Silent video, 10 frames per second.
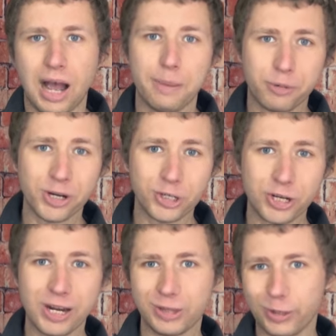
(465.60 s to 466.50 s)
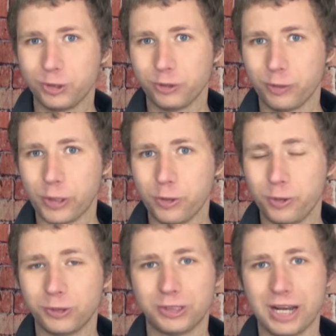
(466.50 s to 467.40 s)
I appreciate those of you
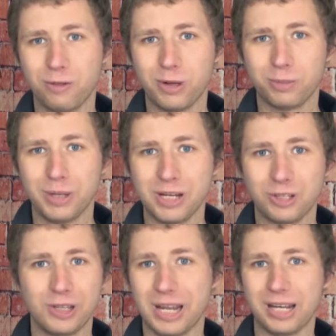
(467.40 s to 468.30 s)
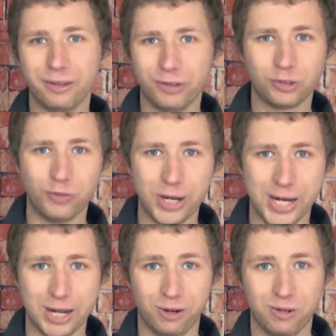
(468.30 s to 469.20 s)
who stayed with me to the end of this
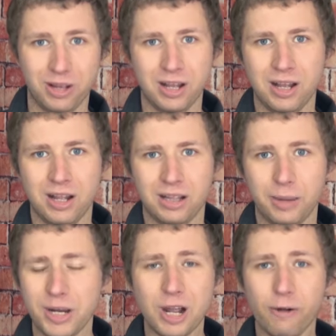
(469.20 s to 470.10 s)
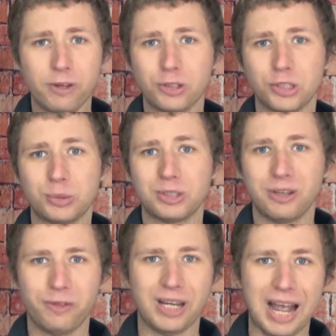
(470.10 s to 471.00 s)
video. Let me know if there's a
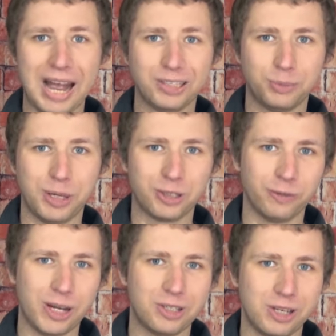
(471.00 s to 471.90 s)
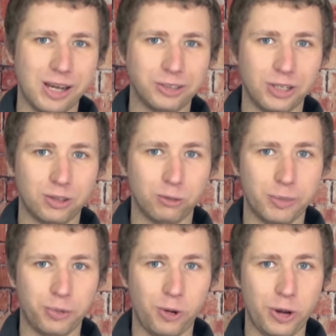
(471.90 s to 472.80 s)
specific aspect of A T S C three
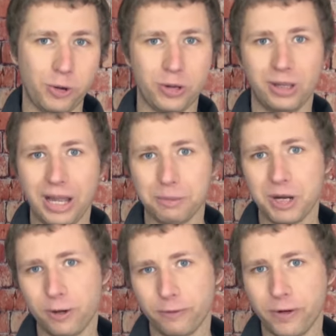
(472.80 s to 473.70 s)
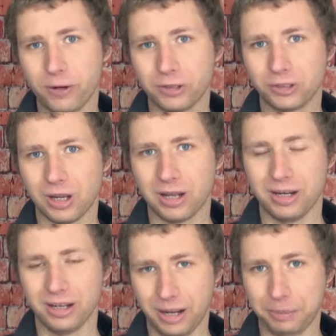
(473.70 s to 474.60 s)
point oh you'd like me to focus on
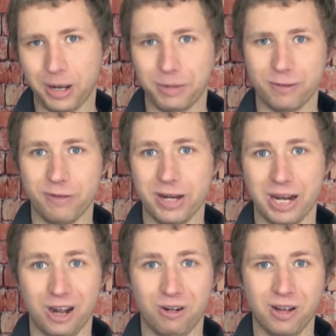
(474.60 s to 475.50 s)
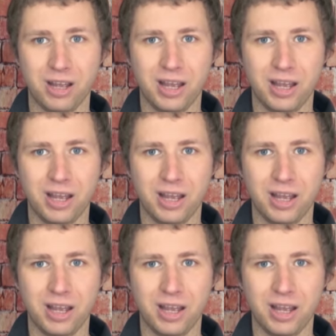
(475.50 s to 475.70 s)
in an upcoming video.